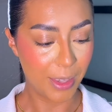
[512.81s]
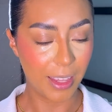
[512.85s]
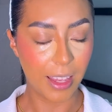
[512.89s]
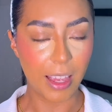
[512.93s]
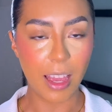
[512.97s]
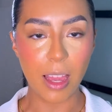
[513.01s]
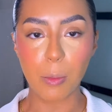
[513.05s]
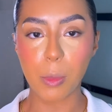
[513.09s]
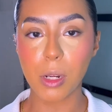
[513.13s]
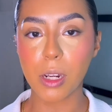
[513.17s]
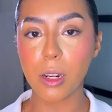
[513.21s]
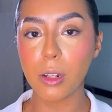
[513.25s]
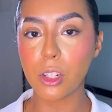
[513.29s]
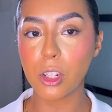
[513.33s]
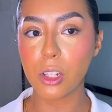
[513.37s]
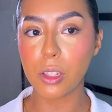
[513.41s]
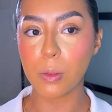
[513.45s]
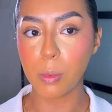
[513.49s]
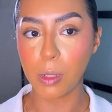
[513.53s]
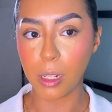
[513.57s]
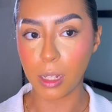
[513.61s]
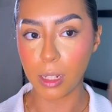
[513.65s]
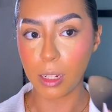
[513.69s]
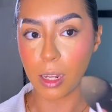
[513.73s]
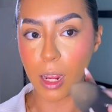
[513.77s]
I'm gonna just
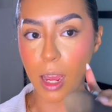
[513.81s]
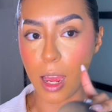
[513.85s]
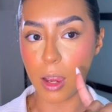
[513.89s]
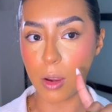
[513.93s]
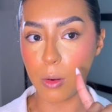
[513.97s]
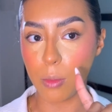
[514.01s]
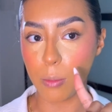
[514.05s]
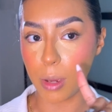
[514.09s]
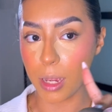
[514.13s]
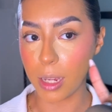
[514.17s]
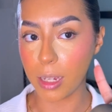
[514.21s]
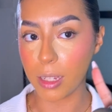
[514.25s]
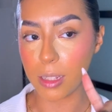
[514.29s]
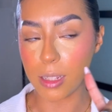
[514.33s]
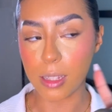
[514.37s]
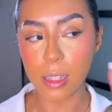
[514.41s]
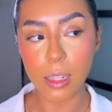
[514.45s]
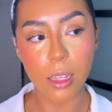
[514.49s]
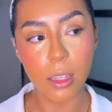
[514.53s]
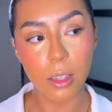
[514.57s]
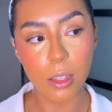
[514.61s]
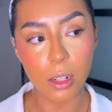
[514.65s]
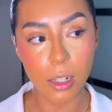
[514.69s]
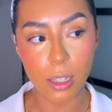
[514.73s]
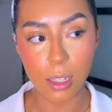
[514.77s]
blend out my
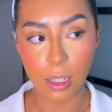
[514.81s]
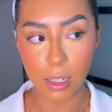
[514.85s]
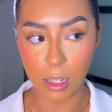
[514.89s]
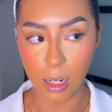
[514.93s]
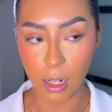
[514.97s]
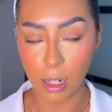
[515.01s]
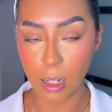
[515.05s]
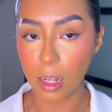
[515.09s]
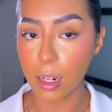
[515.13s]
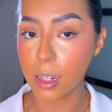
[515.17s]
concealer since I let